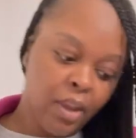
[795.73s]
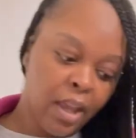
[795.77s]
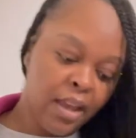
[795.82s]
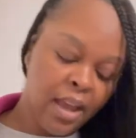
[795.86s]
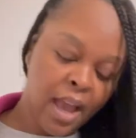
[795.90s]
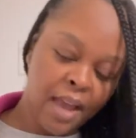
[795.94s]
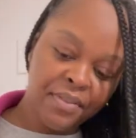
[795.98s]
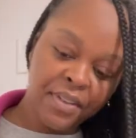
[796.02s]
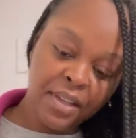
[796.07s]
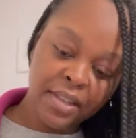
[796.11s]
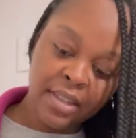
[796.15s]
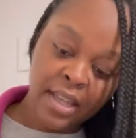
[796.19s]

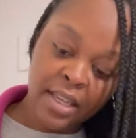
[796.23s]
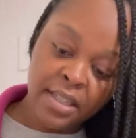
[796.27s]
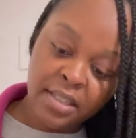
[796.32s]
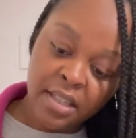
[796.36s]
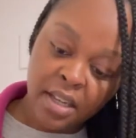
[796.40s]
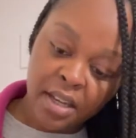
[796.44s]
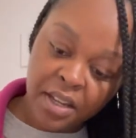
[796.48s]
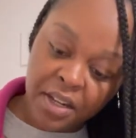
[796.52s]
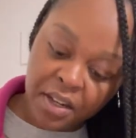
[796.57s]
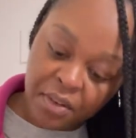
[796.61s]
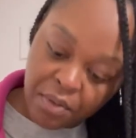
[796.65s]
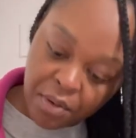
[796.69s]
I think that's
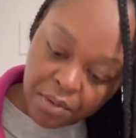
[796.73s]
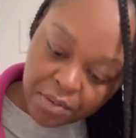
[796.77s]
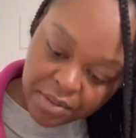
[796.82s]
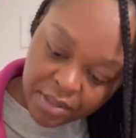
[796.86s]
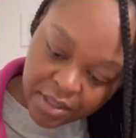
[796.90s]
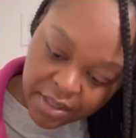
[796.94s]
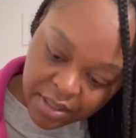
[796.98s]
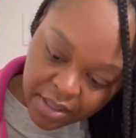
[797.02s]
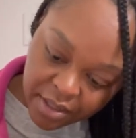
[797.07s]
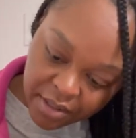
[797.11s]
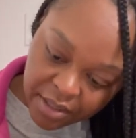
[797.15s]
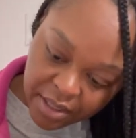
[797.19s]
the honey
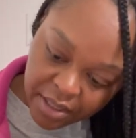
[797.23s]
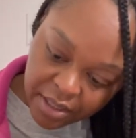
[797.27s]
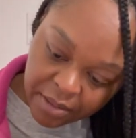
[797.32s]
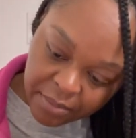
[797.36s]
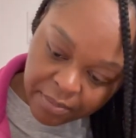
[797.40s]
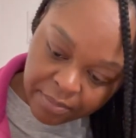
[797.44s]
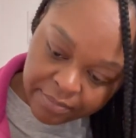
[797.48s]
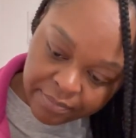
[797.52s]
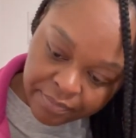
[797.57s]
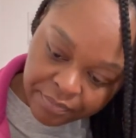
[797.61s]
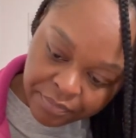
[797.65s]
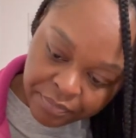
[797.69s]
roasted turkey.
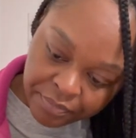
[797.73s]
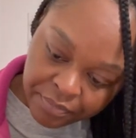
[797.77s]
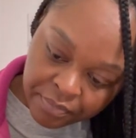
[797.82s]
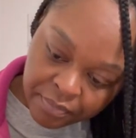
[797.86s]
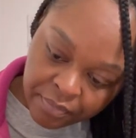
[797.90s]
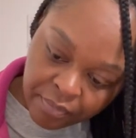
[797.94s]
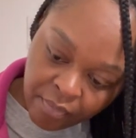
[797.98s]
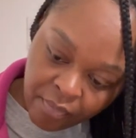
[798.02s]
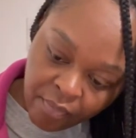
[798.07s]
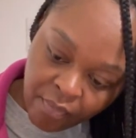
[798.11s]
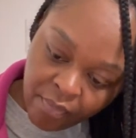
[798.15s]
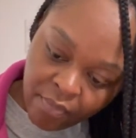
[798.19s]

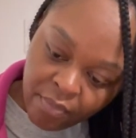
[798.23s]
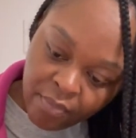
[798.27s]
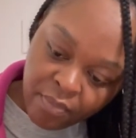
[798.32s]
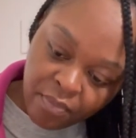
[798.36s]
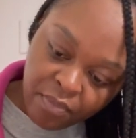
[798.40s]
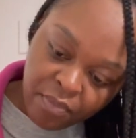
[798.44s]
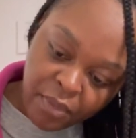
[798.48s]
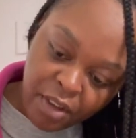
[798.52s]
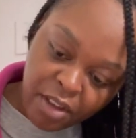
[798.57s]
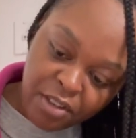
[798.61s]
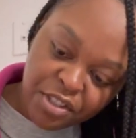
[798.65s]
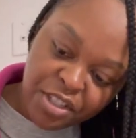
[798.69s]

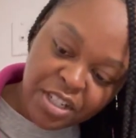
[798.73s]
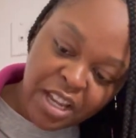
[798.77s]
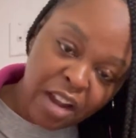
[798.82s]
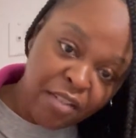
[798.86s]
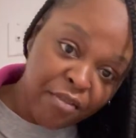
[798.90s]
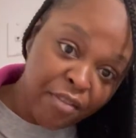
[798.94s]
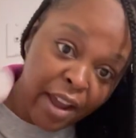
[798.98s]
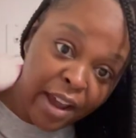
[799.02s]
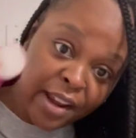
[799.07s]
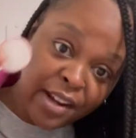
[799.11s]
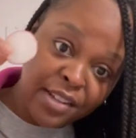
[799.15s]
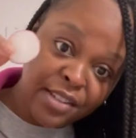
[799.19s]
And she got
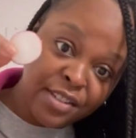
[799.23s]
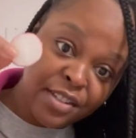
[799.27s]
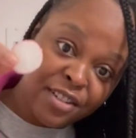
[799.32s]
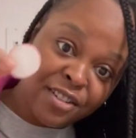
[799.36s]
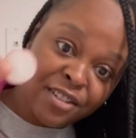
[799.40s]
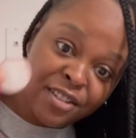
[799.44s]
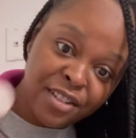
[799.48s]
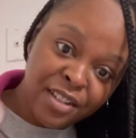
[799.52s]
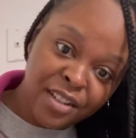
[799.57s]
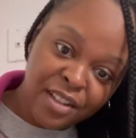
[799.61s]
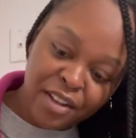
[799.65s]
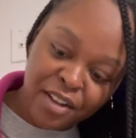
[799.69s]

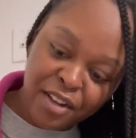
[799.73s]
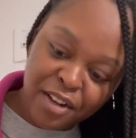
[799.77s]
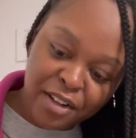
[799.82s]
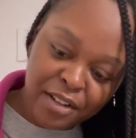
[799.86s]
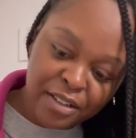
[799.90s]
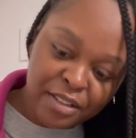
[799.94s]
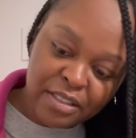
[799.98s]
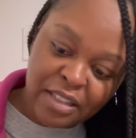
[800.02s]
radishes in here.